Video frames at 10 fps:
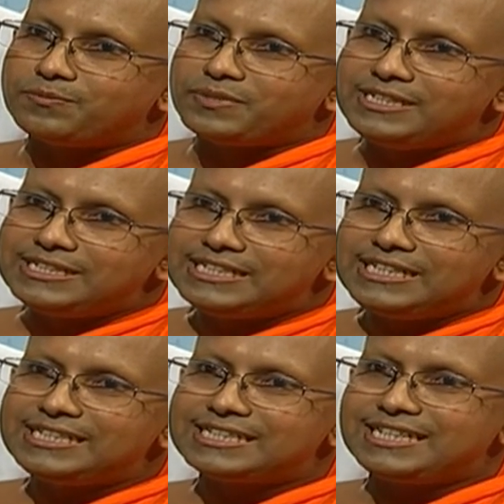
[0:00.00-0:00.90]

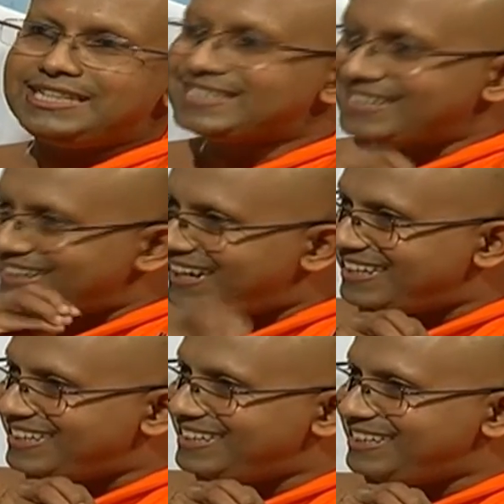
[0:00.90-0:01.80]
disease is a
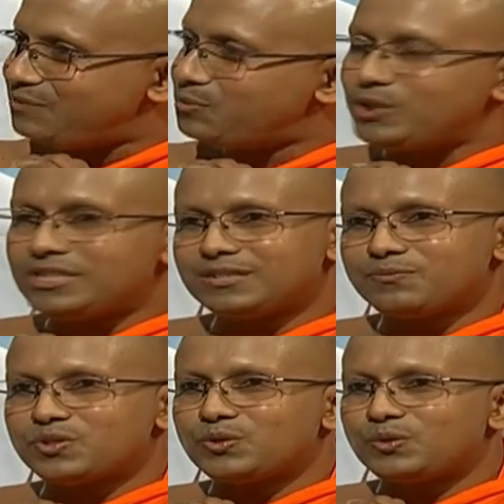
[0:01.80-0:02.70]
reality in
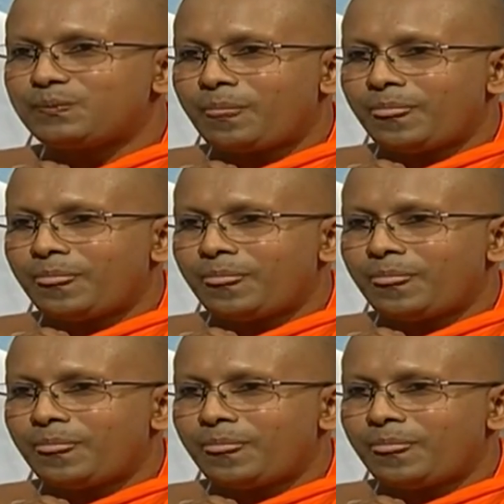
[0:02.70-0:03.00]
Buddhism. So,